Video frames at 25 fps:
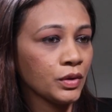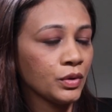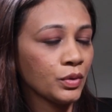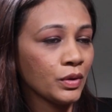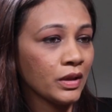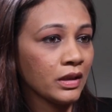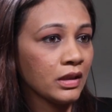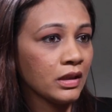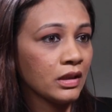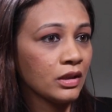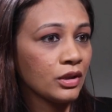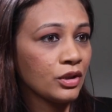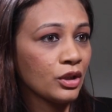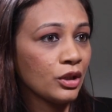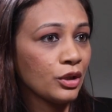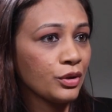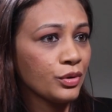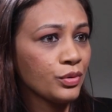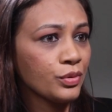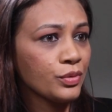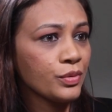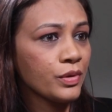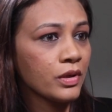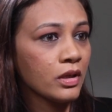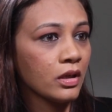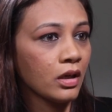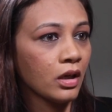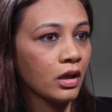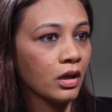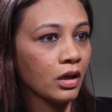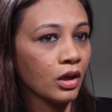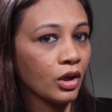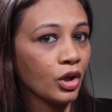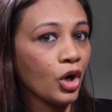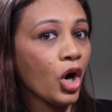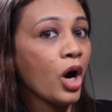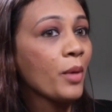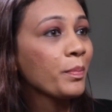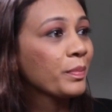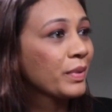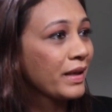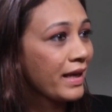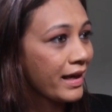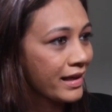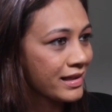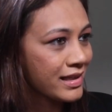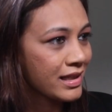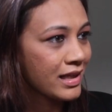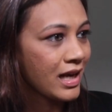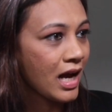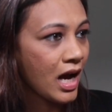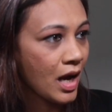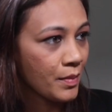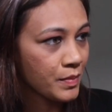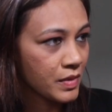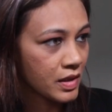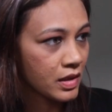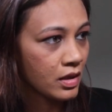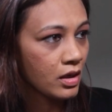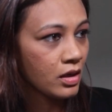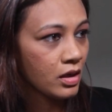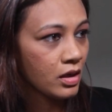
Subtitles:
you can include complex carbs.